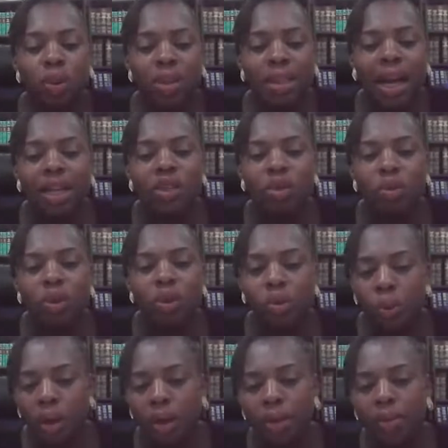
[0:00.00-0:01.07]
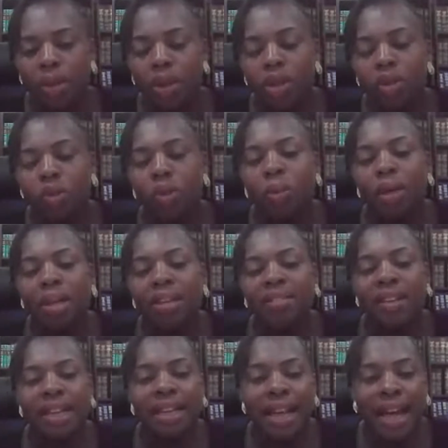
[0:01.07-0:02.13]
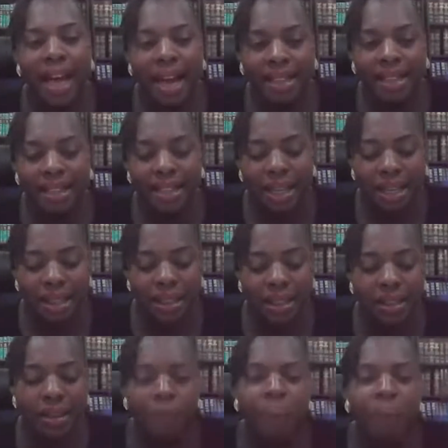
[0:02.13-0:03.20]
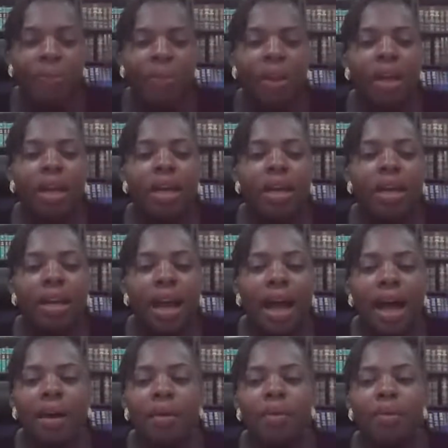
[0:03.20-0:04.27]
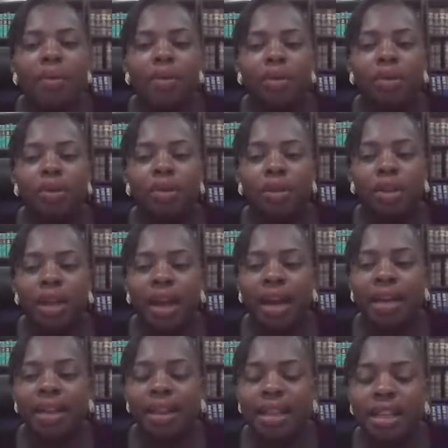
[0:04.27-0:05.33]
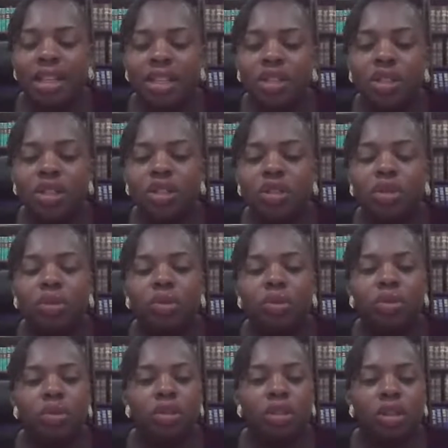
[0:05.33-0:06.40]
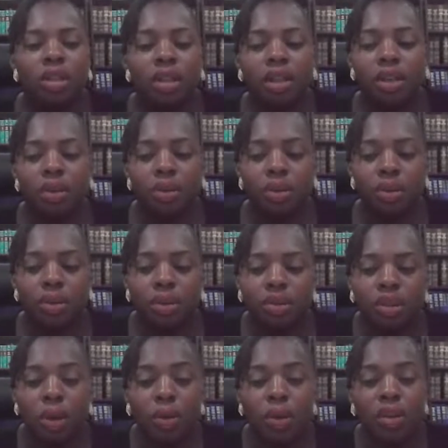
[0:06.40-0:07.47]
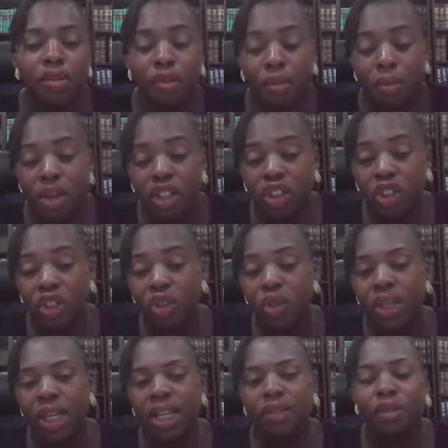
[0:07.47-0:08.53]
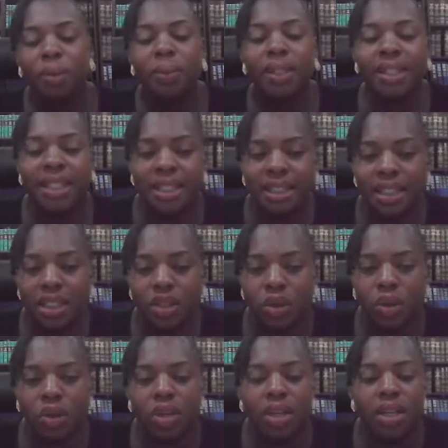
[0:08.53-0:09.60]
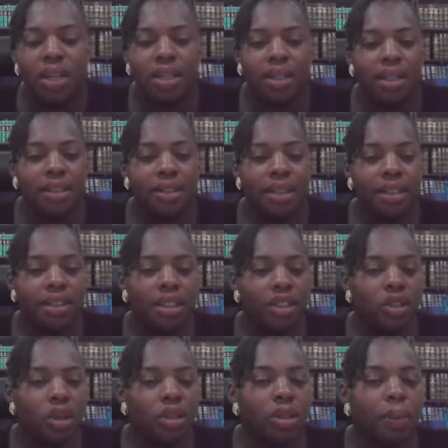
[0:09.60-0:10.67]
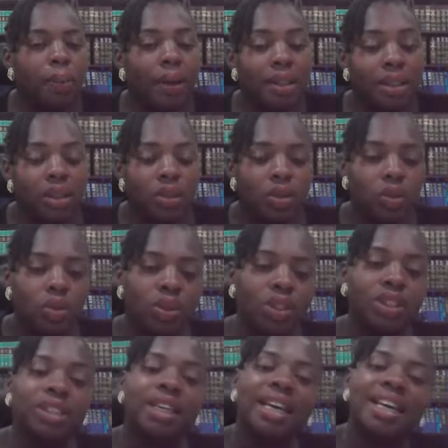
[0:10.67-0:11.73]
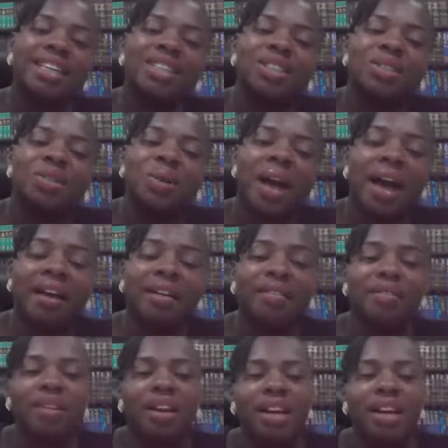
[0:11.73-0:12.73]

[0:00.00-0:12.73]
do it and do it well, because we believe in excellence. Now, there are things you need to know, some information you need from the testator. The testator is the person who desires to have